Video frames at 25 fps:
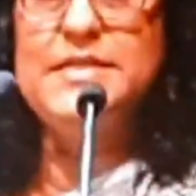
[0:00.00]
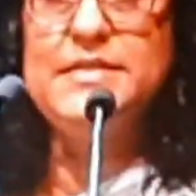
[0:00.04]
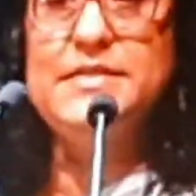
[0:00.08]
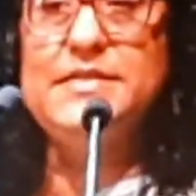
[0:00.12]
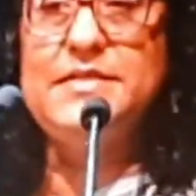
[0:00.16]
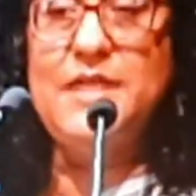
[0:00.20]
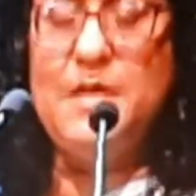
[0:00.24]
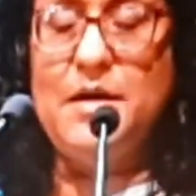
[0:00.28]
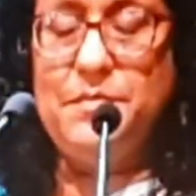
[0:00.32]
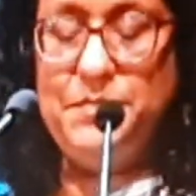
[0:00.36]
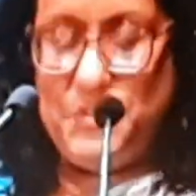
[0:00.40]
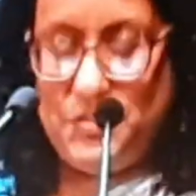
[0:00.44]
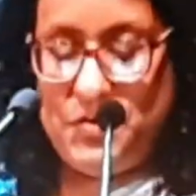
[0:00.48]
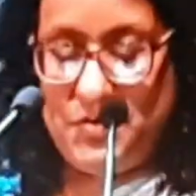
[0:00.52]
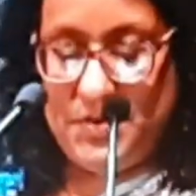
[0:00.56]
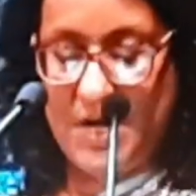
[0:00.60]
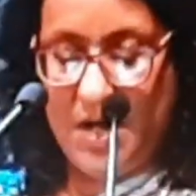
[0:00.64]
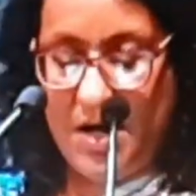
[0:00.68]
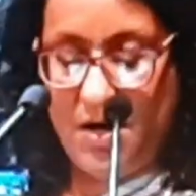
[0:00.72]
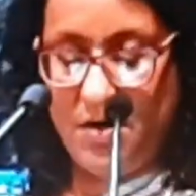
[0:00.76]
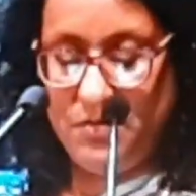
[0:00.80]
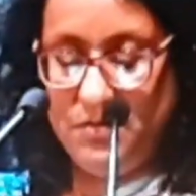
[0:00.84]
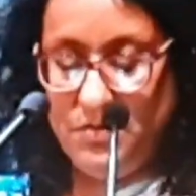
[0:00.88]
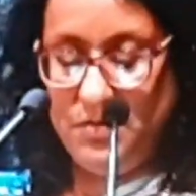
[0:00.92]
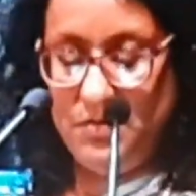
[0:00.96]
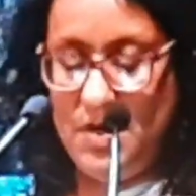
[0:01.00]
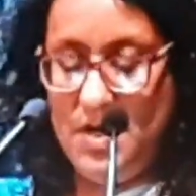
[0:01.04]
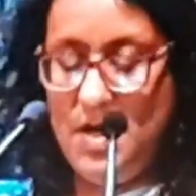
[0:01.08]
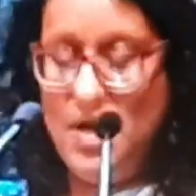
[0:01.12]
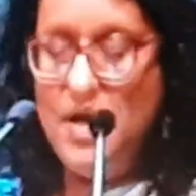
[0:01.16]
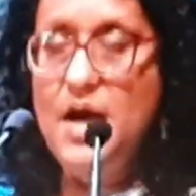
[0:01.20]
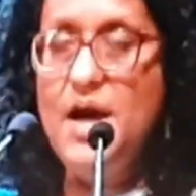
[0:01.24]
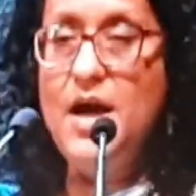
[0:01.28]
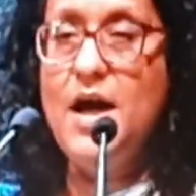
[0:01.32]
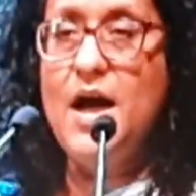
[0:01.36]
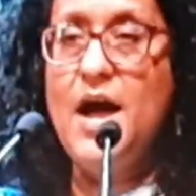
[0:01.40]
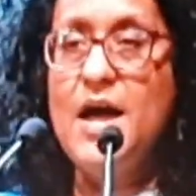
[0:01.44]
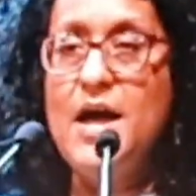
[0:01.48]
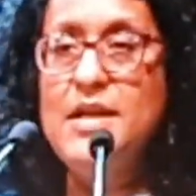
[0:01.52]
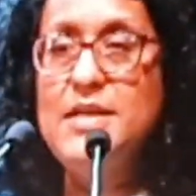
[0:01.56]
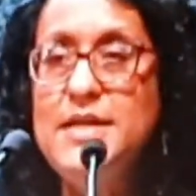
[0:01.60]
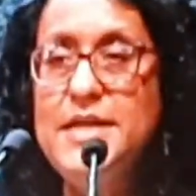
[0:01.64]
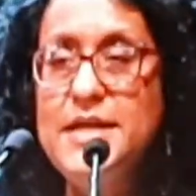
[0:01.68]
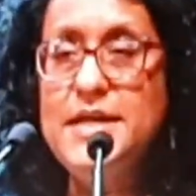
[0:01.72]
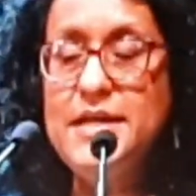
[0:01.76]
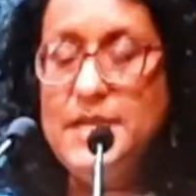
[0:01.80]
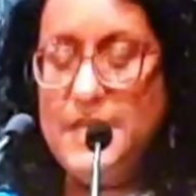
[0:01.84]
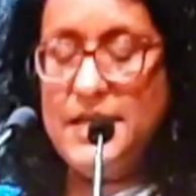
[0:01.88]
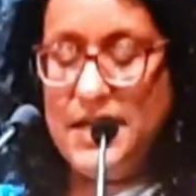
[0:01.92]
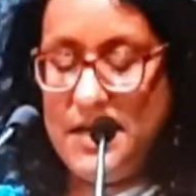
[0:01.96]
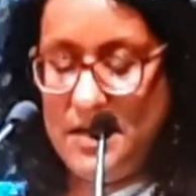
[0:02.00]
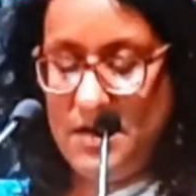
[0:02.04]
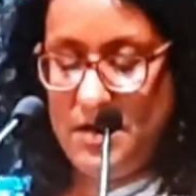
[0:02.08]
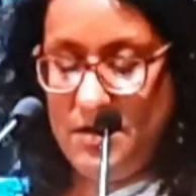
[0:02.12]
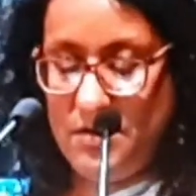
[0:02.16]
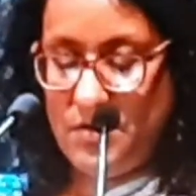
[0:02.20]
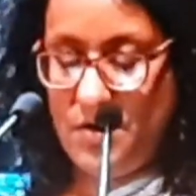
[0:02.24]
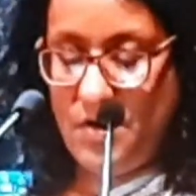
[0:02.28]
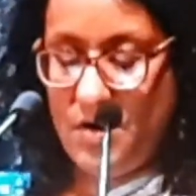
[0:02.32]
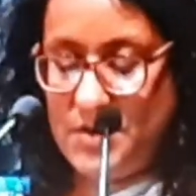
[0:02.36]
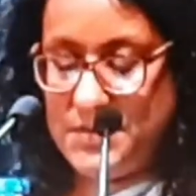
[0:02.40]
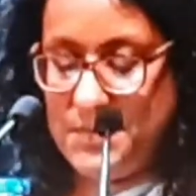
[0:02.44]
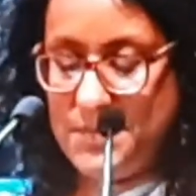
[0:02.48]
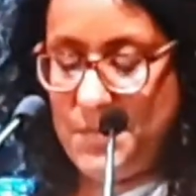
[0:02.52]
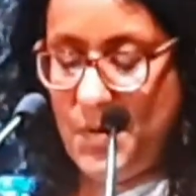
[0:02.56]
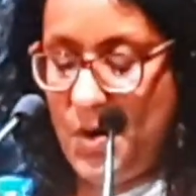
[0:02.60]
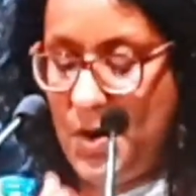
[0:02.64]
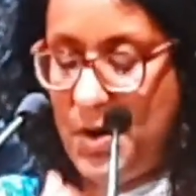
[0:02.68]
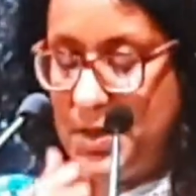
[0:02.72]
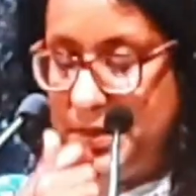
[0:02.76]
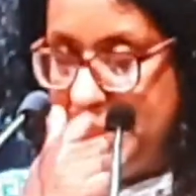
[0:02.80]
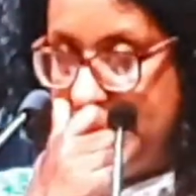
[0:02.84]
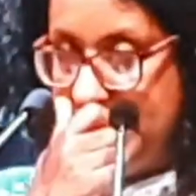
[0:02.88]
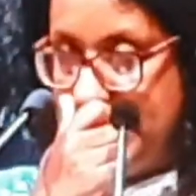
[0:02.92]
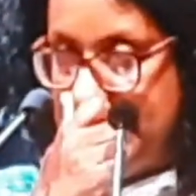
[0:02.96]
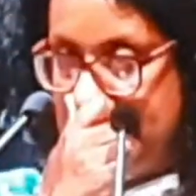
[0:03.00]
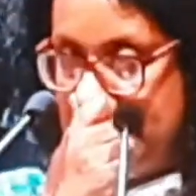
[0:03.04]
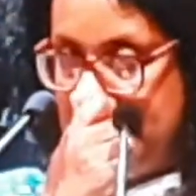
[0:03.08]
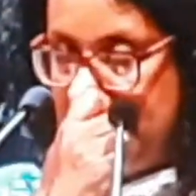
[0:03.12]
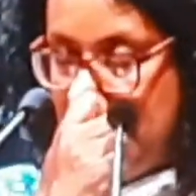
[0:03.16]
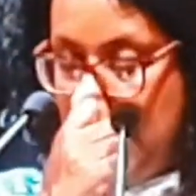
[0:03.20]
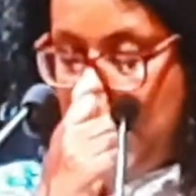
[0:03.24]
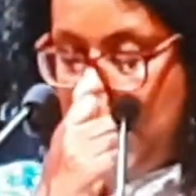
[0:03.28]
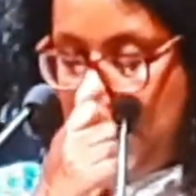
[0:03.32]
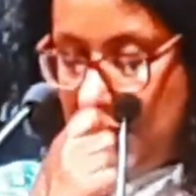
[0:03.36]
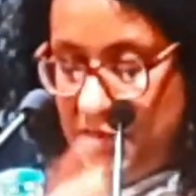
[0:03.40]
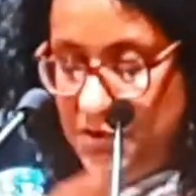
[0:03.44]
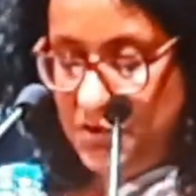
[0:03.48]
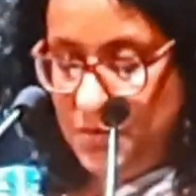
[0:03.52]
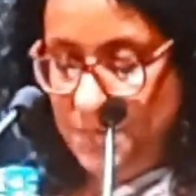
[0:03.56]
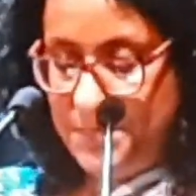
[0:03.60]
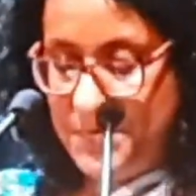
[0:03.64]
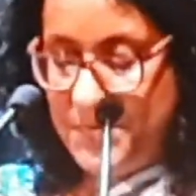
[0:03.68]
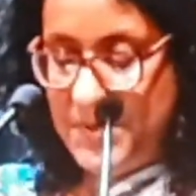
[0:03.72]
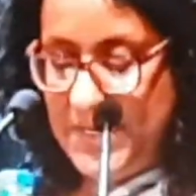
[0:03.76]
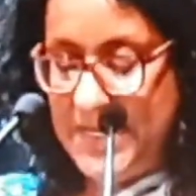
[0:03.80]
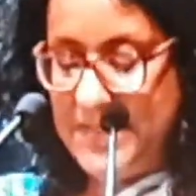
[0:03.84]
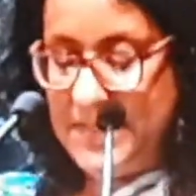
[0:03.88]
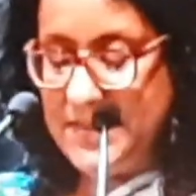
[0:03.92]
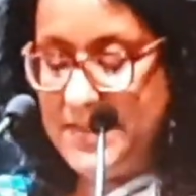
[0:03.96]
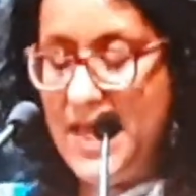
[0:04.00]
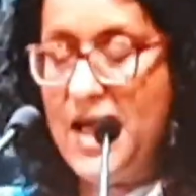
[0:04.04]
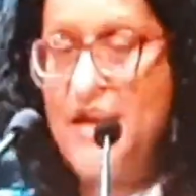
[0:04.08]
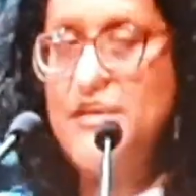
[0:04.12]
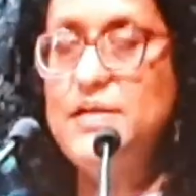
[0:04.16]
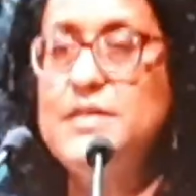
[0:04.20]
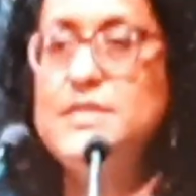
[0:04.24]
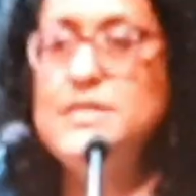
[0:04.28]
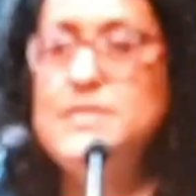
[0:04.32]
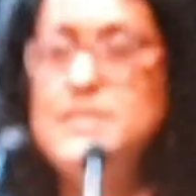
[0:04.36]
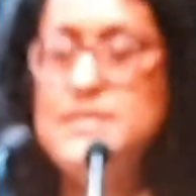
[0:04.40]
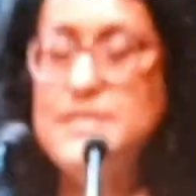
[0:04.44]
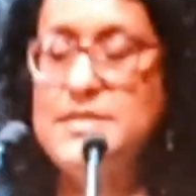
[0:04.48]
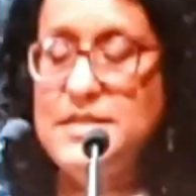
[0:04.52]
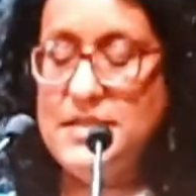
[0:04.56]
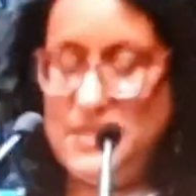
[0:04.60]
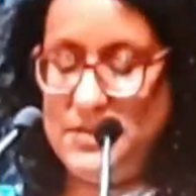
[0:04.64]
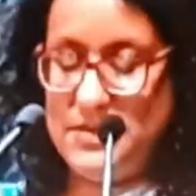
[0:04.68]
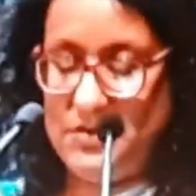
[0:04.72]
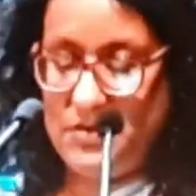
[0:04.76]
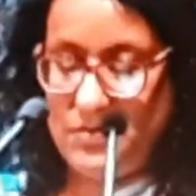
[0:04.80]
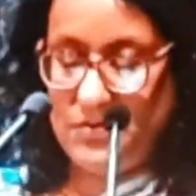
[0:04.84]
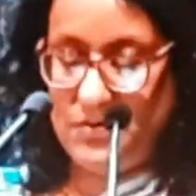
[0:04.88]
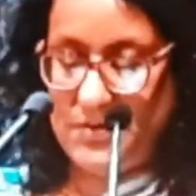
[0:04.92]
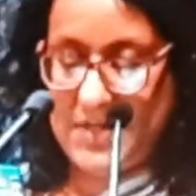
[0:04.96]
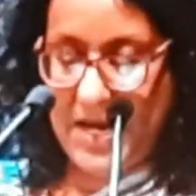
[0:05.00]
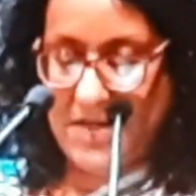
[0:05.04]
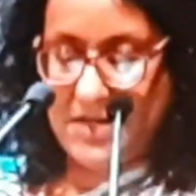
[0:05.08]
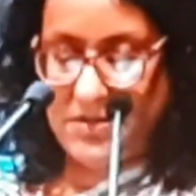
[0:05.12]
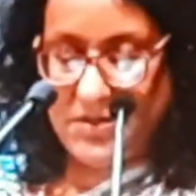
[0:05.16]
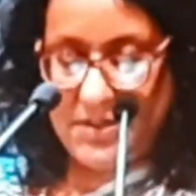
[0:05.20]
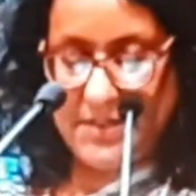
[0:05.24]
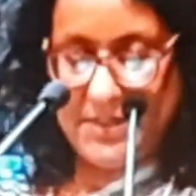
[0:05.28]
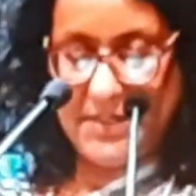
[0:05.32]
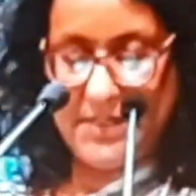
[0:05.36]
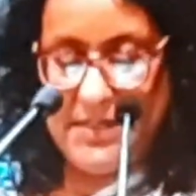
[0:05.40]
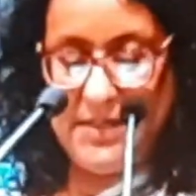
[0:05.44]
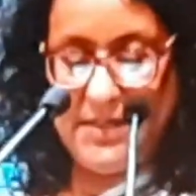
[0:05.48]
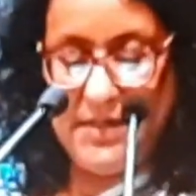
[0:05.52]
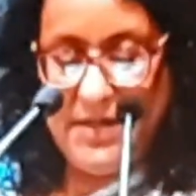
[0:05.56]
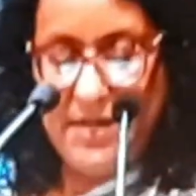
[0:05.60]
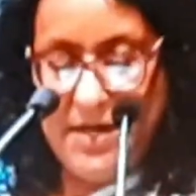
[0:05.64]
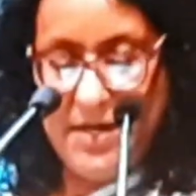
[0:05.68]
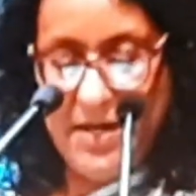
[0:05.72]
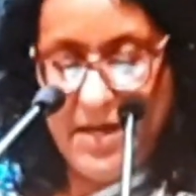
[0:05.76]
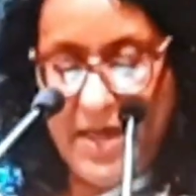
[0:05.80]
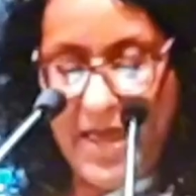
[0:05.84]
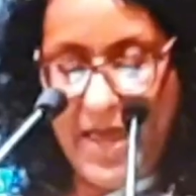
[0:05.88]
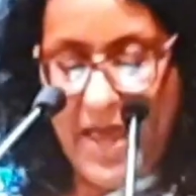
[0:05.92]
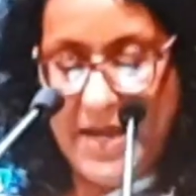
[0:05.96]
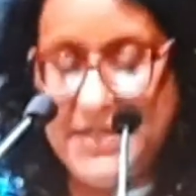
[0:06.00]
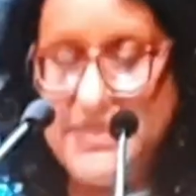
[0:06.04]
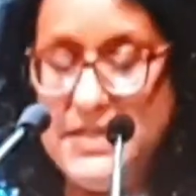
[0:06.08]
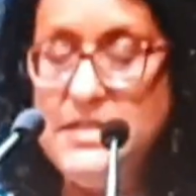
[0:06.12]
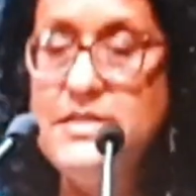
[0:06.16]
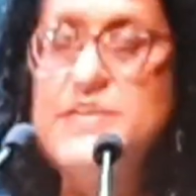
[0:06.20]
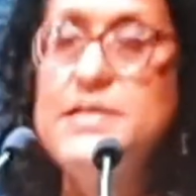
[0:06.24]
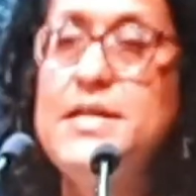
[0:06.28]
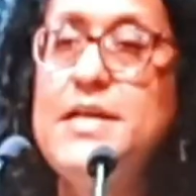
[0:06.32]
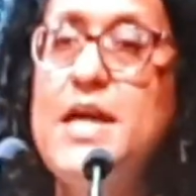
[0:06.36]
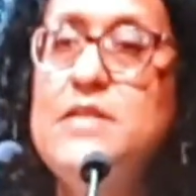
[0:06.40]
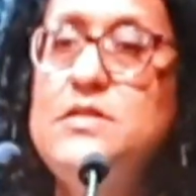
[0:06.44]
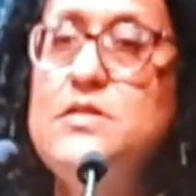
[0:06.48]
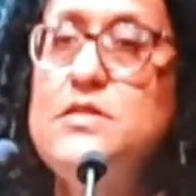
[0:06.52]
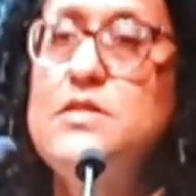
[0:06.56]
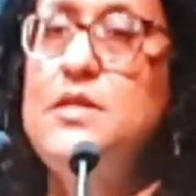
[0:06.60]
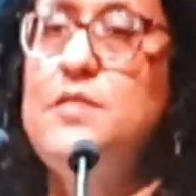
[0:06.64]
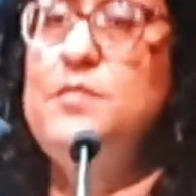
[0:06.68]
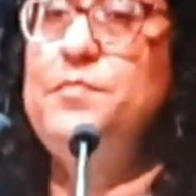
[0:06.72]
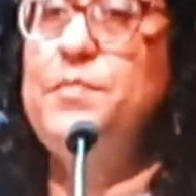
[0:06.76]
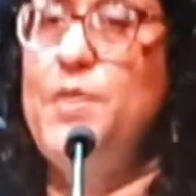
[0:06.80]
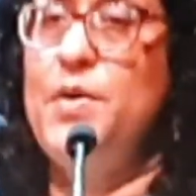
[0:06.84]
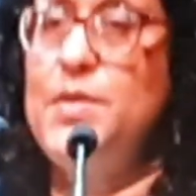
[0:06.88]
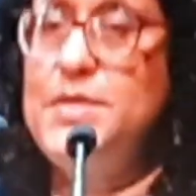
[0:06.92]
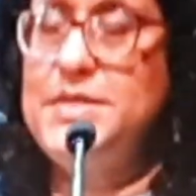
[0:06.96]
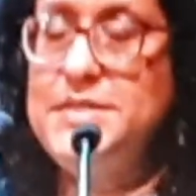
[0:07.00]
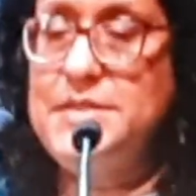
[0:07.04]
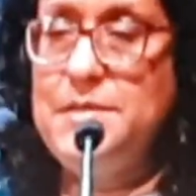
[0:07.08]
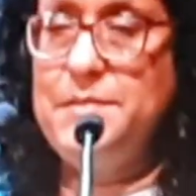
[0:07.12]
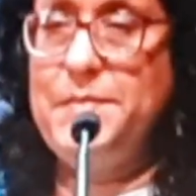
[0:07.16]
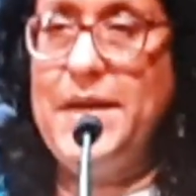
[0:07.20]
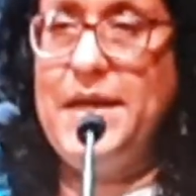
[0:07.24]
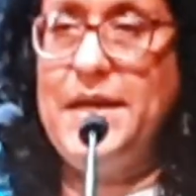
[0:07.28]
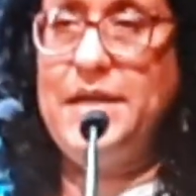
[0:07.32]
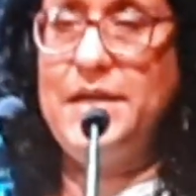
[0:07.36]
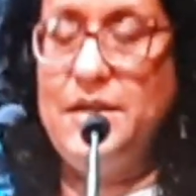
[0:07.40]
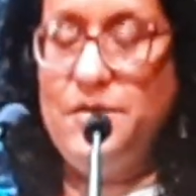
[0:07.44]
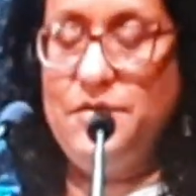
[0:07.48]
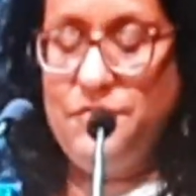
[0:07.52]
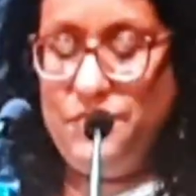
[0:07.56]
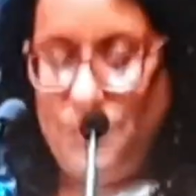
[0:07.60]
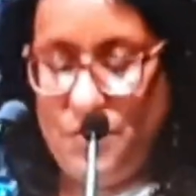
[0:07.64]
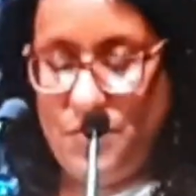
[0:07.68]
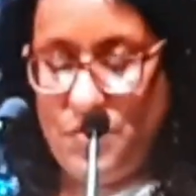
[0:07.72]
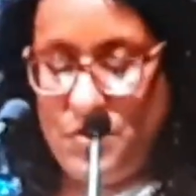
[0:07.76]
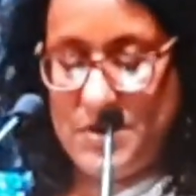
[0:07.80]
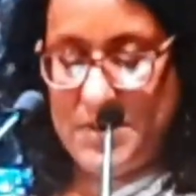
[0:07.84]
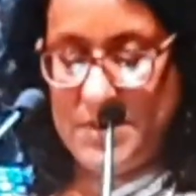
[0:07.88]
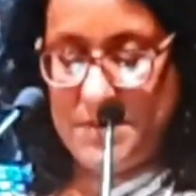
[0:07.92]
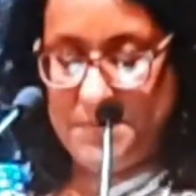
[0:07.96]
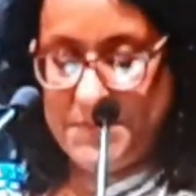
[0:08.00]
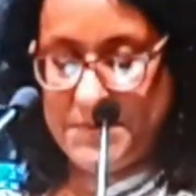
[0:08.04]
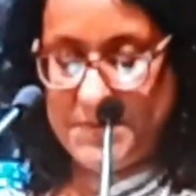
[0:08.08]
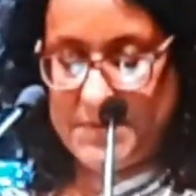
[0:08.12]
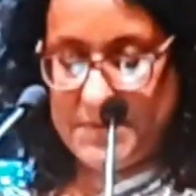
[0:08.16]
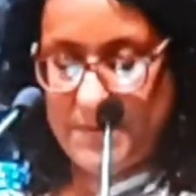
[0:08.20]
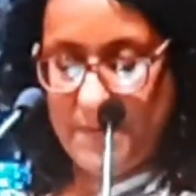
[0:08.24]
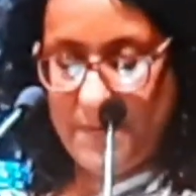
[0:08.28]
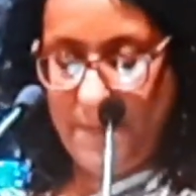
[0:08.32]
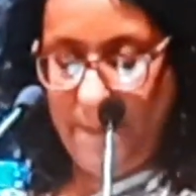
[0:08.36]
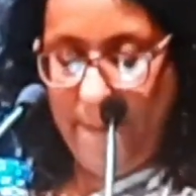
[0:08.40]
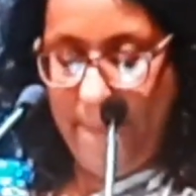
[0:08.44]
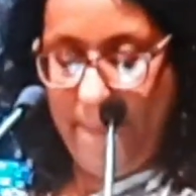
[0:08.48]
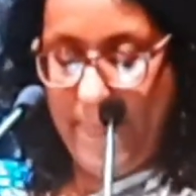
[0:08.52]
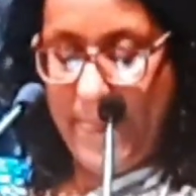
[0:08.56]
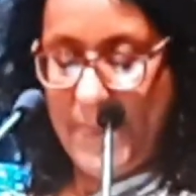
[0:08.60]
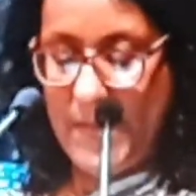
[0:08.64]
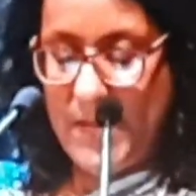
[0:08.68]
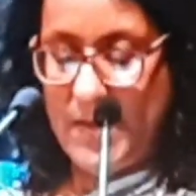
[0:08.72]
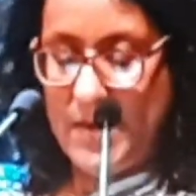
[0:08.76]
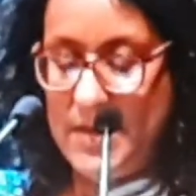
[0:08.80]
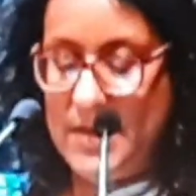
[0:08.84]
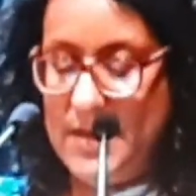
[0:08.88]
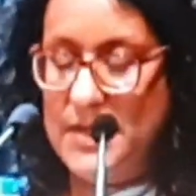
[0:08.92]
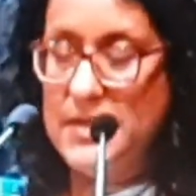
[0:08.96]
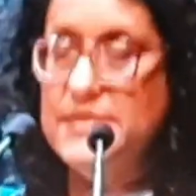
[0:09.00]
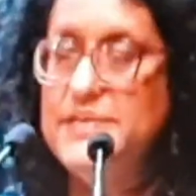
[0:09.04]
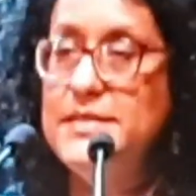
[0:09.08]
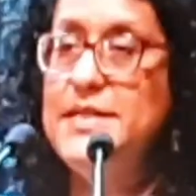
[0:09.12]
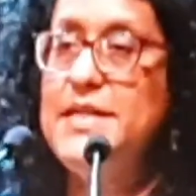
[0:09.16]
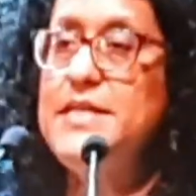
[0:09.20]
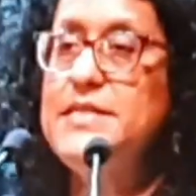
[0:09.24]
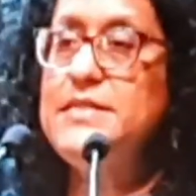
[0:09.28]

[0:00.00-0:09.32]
up to now are linking across borders to bring their concerns to national and international policy-making forums. These